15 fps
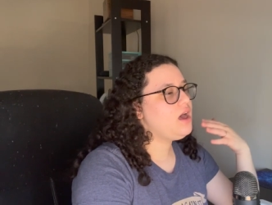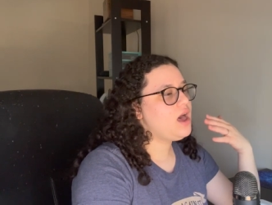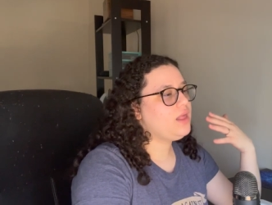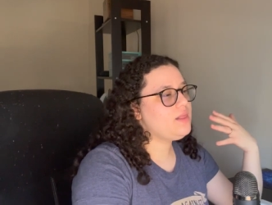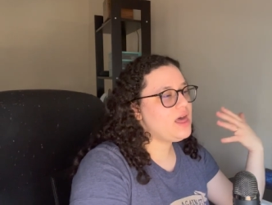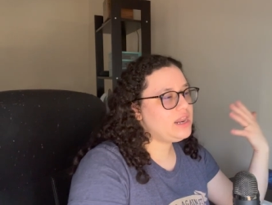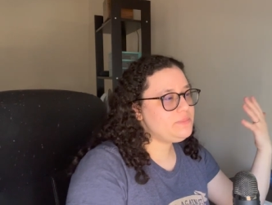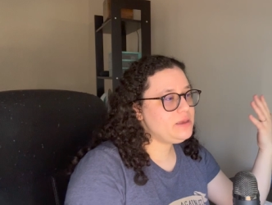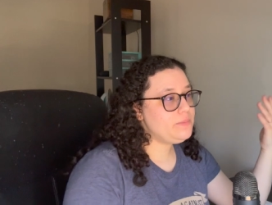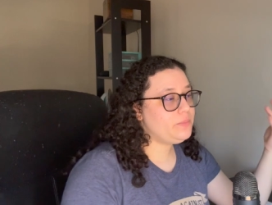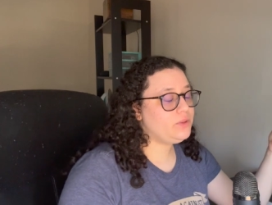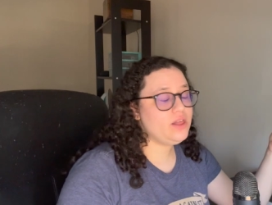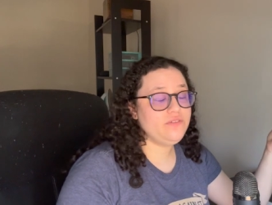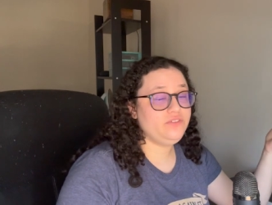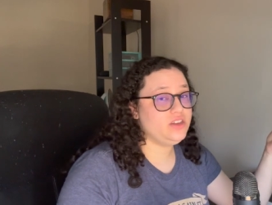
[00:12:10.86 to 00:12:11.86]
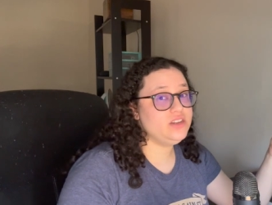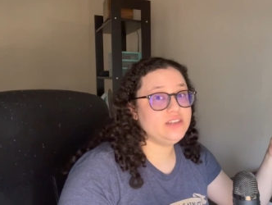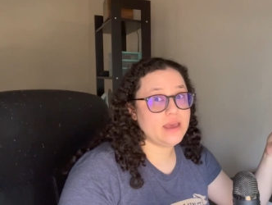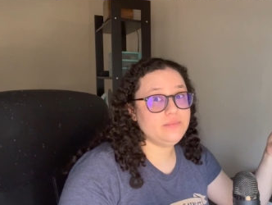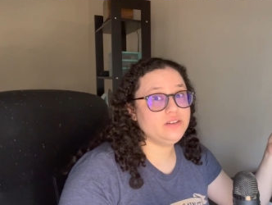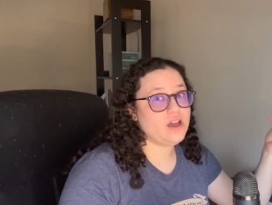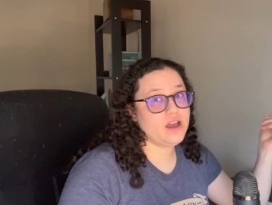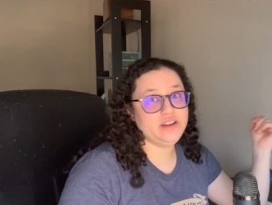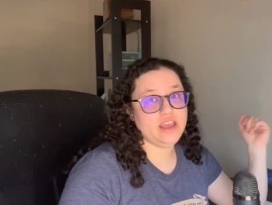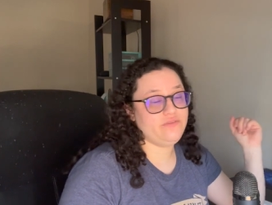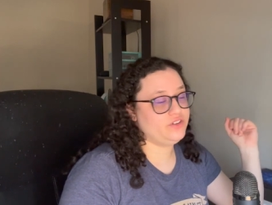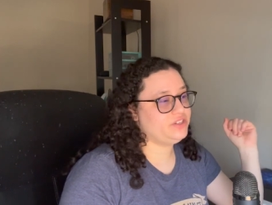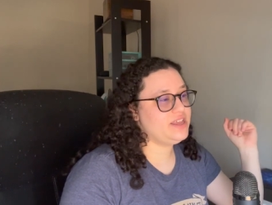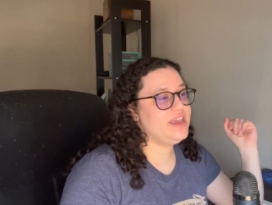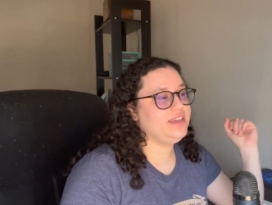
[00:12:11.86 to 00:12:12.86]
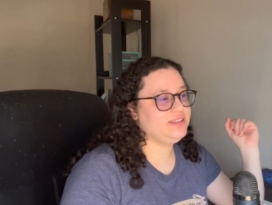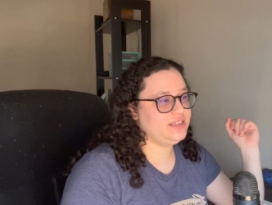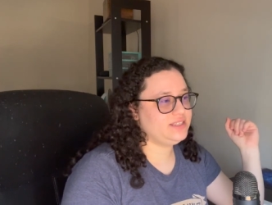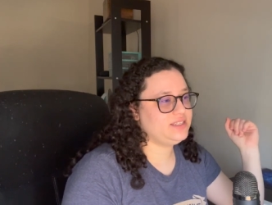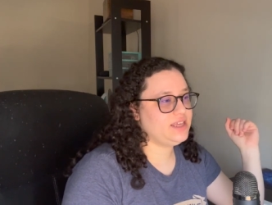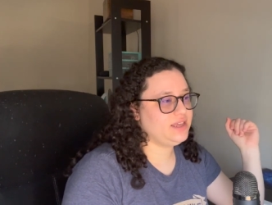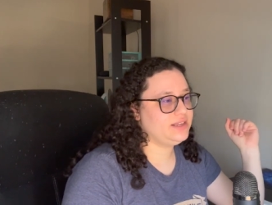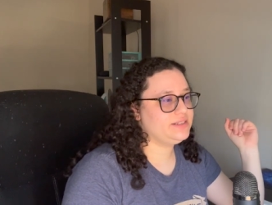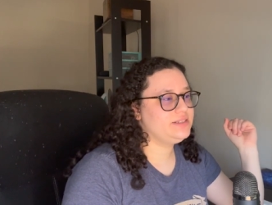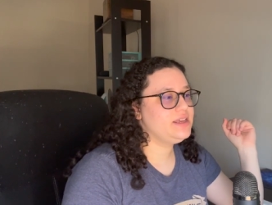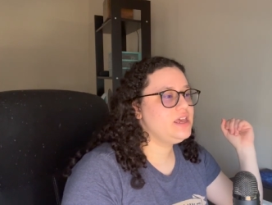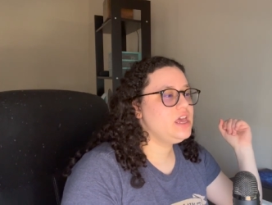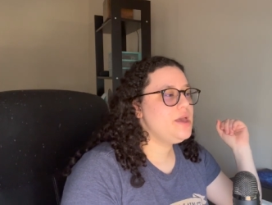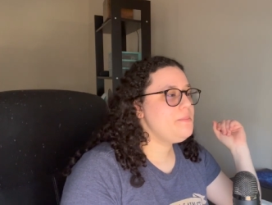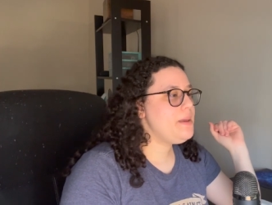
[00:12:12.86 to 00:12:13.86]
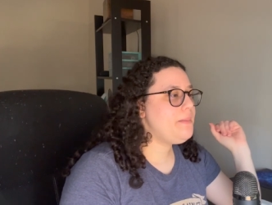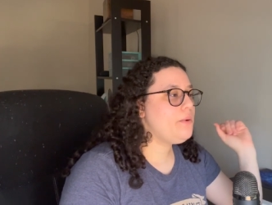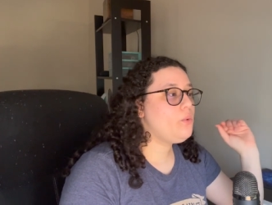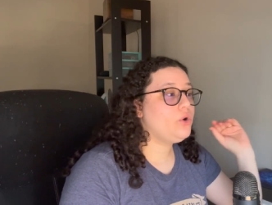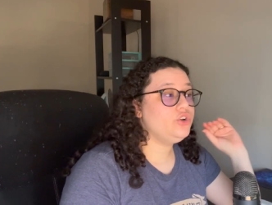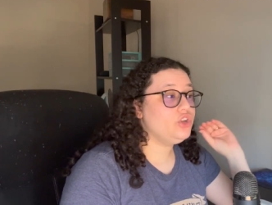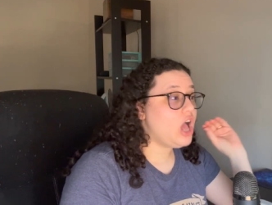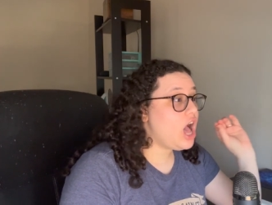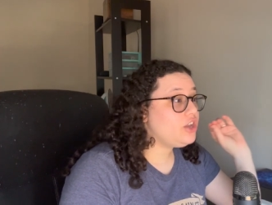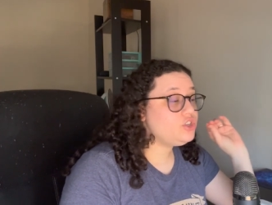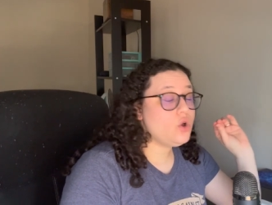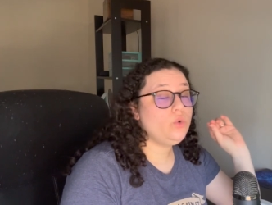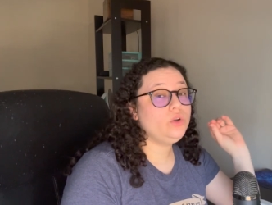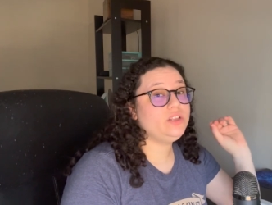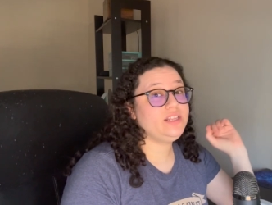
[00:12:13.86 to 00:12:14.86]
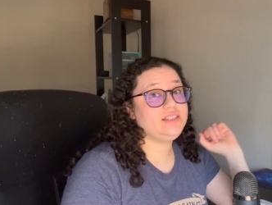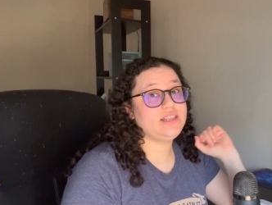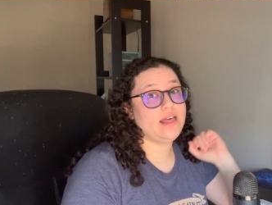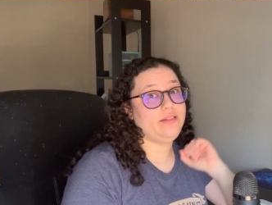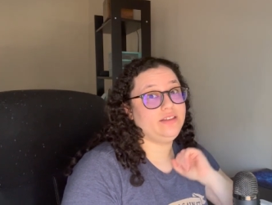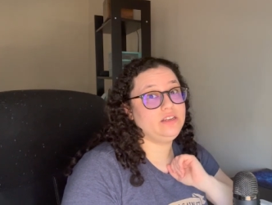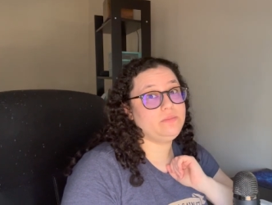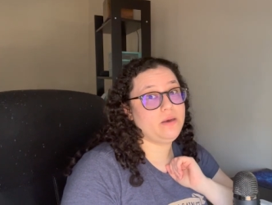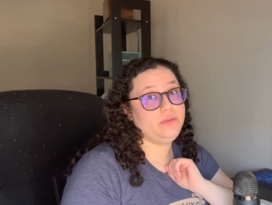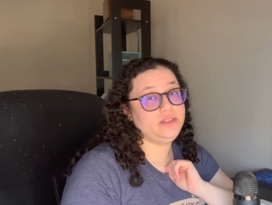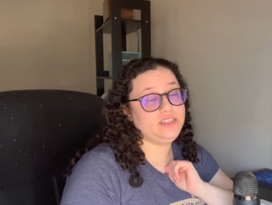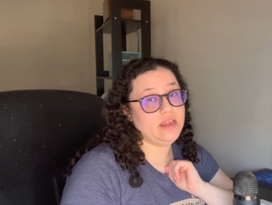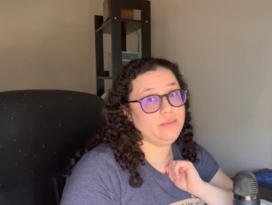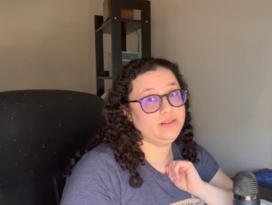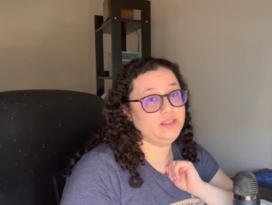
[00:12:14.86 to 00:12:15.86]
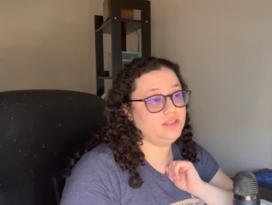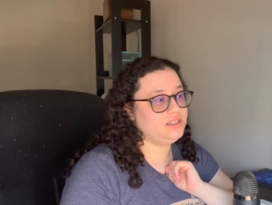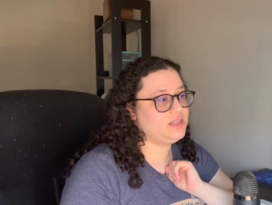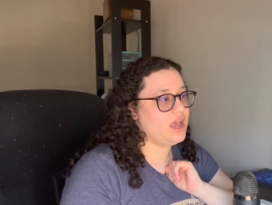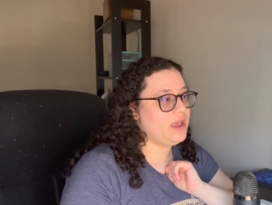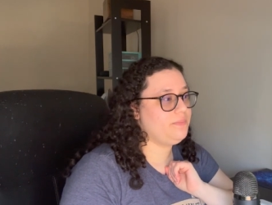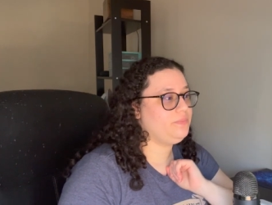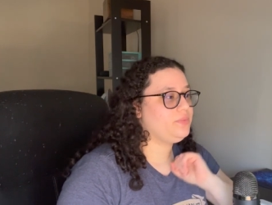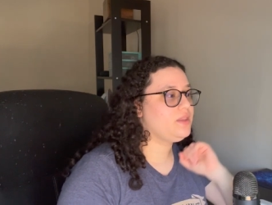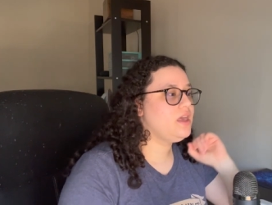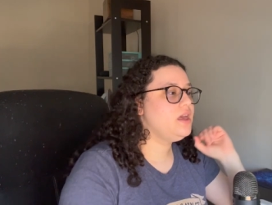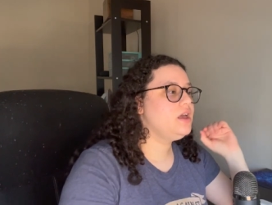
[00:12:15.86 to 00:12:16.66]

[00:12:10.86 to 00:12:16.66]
A lot of people have condemned Kanye for saying these things. People were not totally silent about these statements at the time.